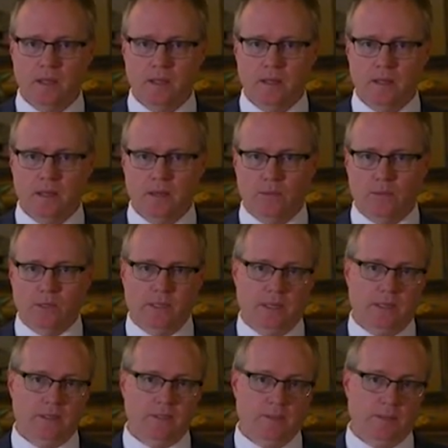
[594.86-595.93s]
They only
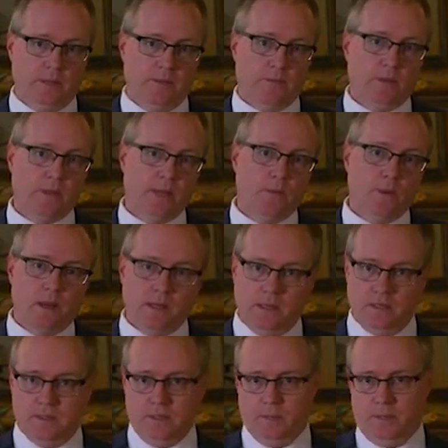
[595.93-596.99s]
needed to believe what they
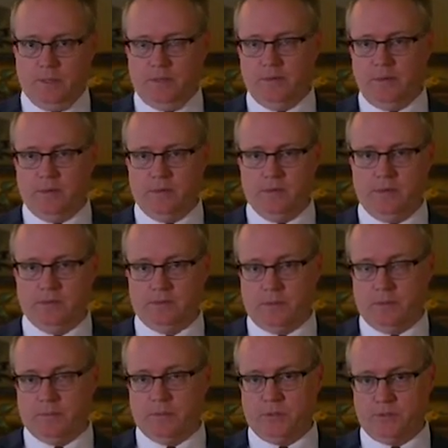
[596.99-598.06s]
wanted to believe out of the
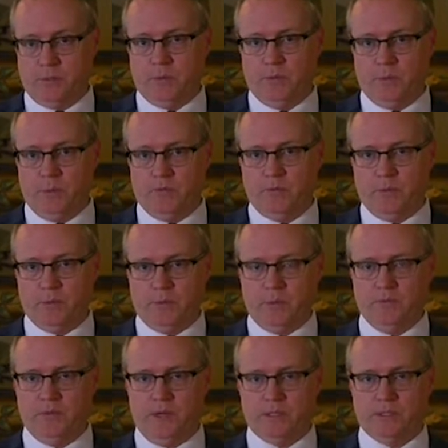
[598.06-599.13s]
scriptures or the Reformed
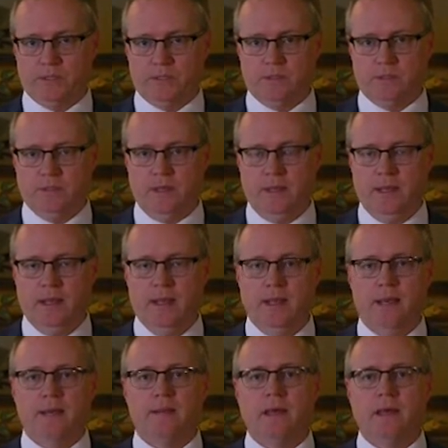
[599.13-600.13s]
confessions and